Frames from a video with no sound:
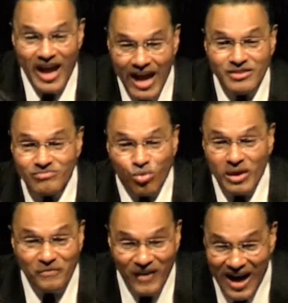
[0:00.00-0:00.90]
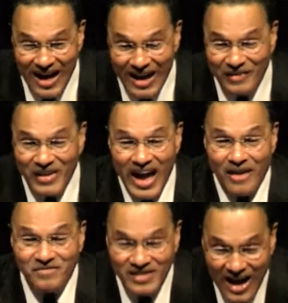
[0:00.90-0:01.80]
the age of 25
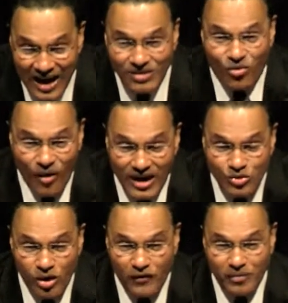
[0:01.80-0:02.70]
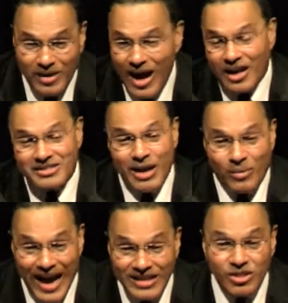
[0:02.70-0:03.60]
have not graduated from college. Now,
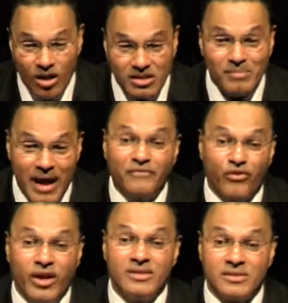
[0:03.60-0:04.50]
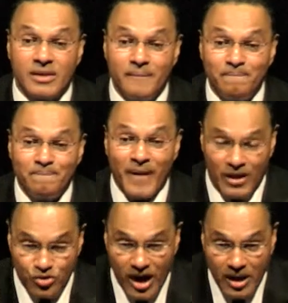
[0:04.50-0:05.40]
when I talk to my friends,
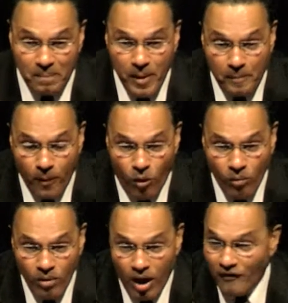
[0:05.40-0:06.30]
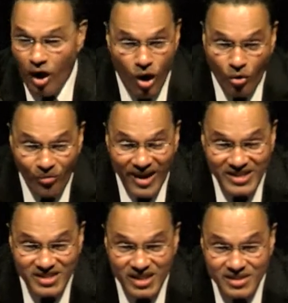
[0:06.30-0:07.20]
educated people of all
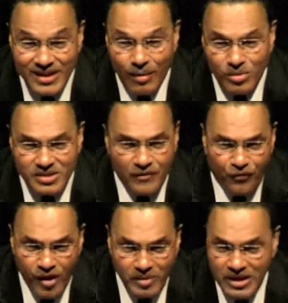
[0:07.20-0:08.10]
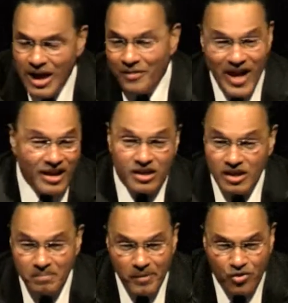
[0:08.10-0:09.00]
races, they will say, Freeman, that
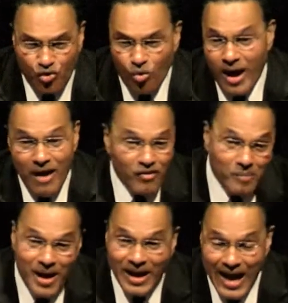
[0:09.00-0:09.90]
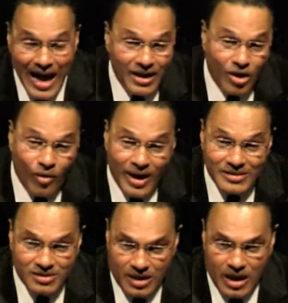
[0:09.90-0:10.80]
couldn't be true. Everybody I know
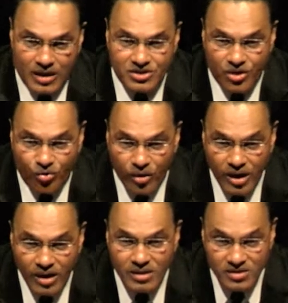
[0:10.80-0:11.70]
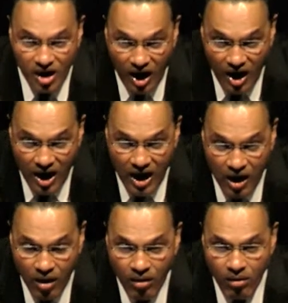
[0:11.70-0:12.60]
has a college degree.
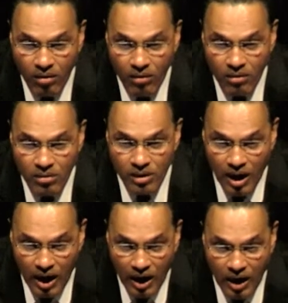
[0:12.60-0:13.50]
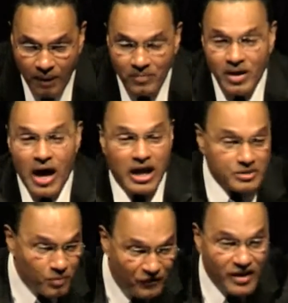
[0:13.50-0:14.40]
Duh. Duh.
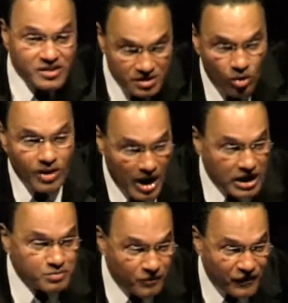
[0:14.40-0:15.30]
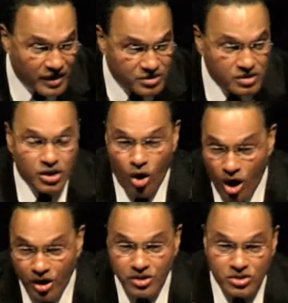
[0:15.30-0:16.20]
College professors, no college professors.
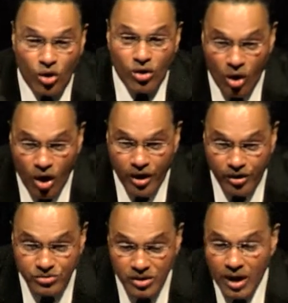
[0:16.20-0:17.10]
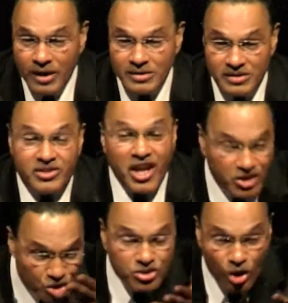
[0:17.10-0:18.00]
Lawyers, no lawyers.
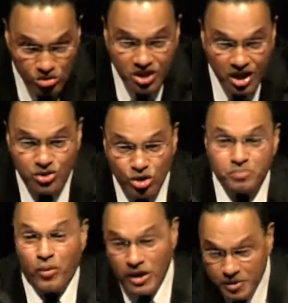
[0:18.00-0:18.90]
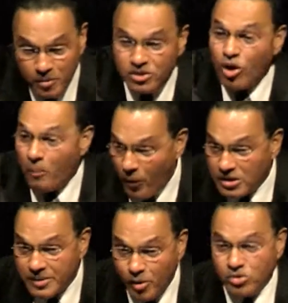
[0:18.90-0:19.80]
Teachers, no teachers. Principals, no
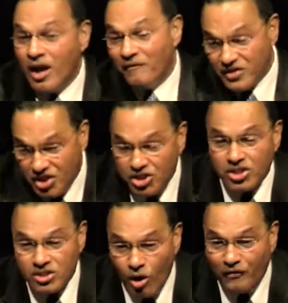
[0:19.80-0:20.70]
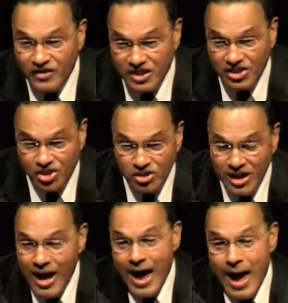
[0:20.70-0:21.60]
principals. Physicians, no physicians.
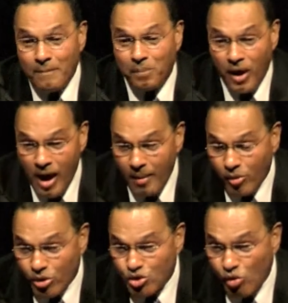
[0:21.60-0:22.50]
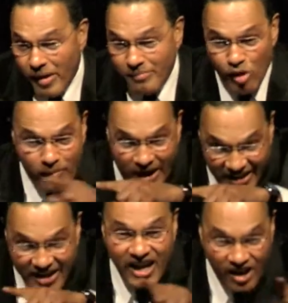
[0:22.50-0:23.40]
And plumbers, who make more money
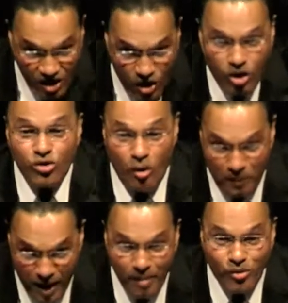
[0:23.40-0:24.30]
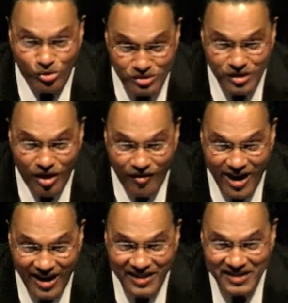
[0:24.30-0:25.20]
than any of y'all, no plumbers. All
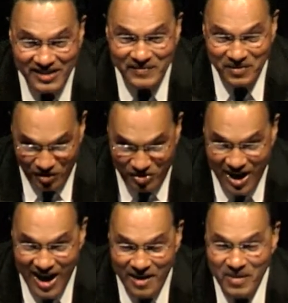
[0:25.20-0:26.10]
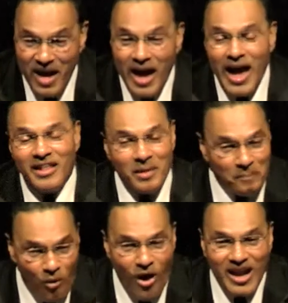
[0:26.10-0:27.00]
right? Okay? The
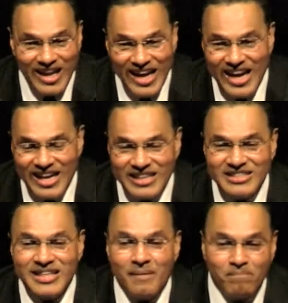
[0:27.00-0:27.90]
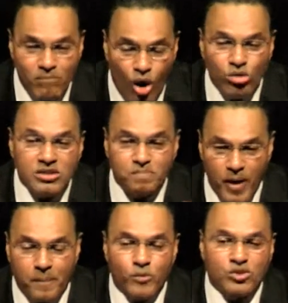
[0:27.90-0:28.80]
point is that most
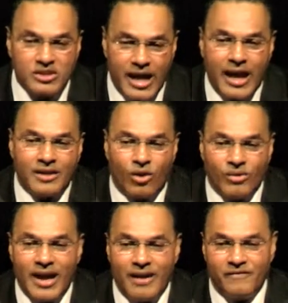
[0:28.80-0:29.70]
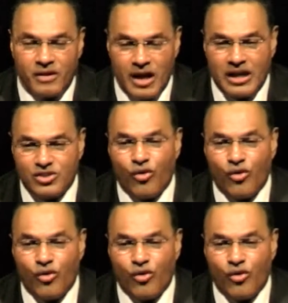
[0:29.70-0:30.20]
people today don't have a college